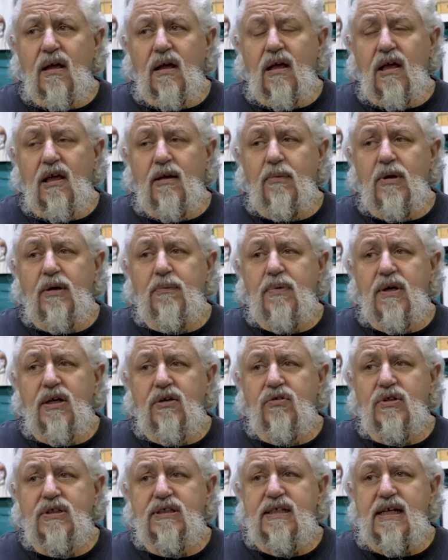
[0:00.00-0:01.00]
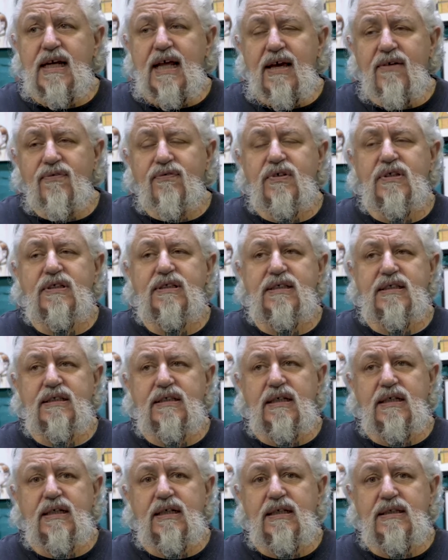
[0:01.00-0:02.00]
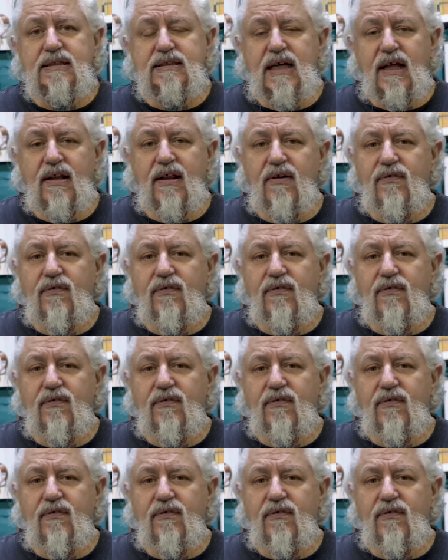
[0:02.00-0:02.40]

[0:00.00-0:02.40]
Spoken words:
Him and Beatrice left South